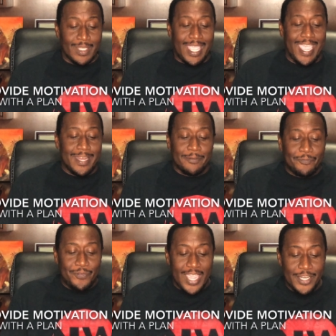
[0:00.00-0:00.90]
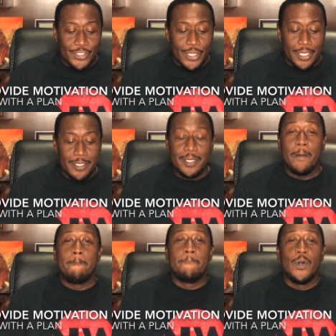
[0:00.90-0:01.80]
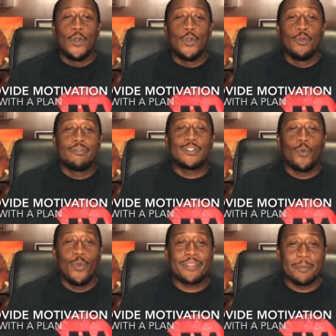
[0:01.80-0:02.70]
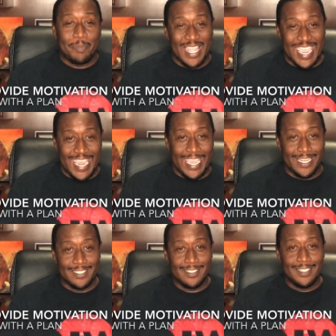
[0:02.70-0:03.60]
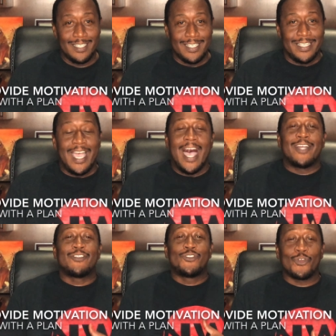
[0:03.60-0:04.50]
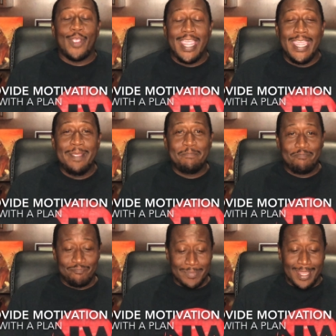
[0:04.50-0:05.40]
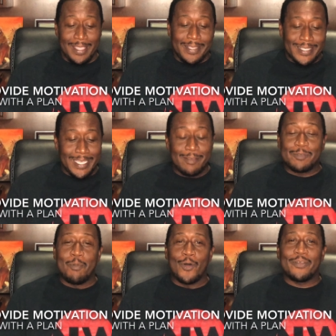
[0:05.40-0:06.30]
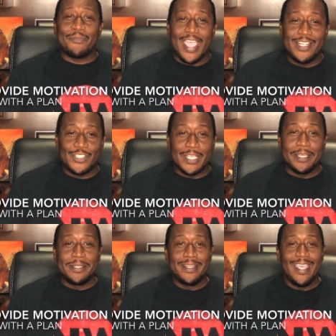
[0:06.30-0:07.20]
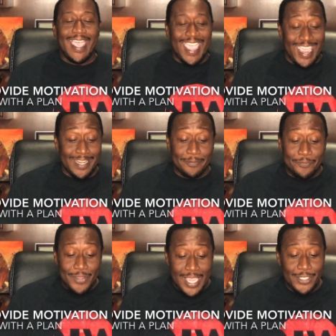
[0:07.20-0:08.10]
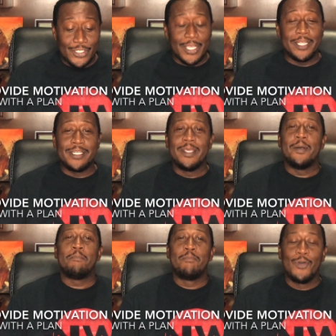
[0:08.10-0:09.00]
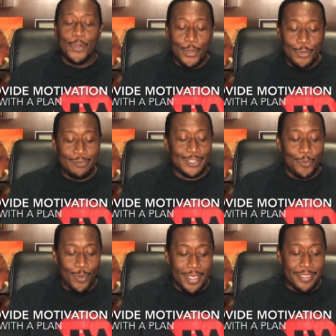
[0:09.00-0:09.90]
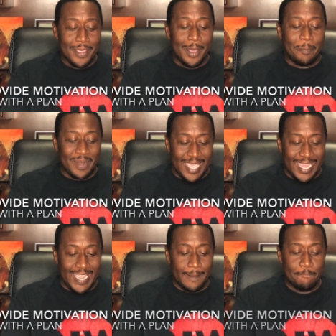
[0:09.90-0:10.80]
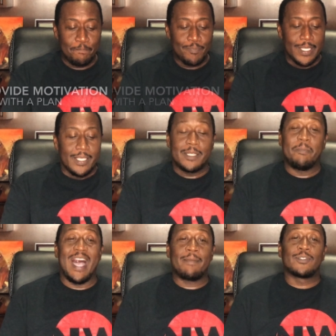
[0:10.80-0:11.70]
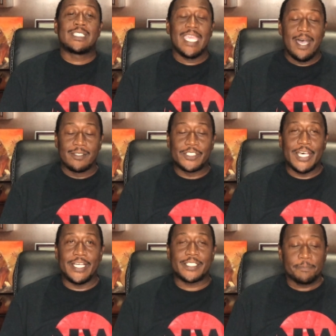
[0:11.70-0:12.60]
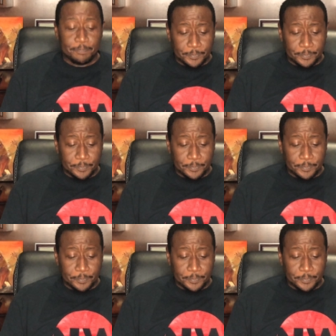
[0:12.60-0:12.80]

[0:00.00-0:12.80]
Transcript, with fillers: and a vision moves with a plan. A dream gives motivation and a vision moves with a plan. The Bible tells us